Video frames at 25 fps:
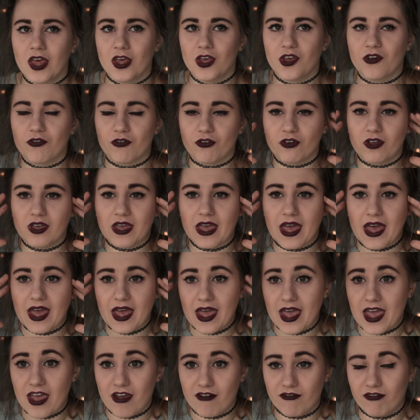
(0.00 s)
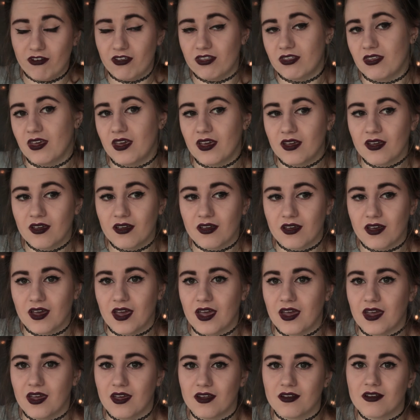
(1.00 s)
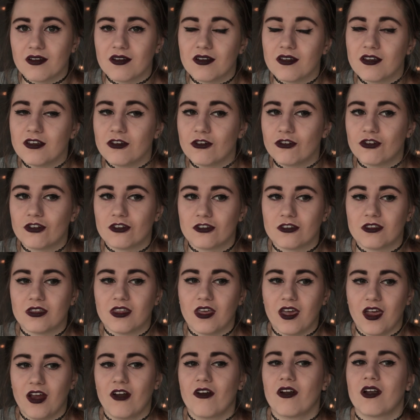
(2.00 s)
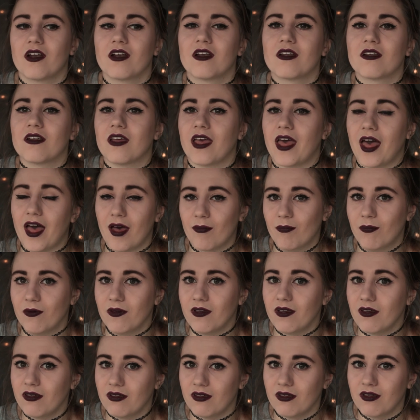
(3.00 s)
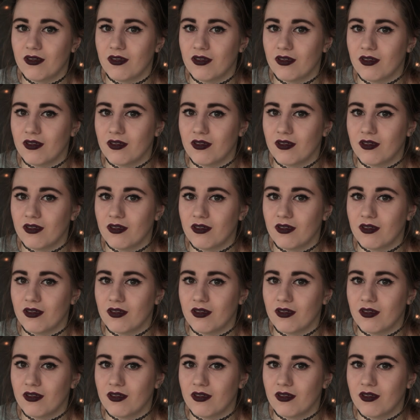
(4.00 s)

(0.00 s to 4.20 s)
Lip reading: You forget everything and you're just there and happy.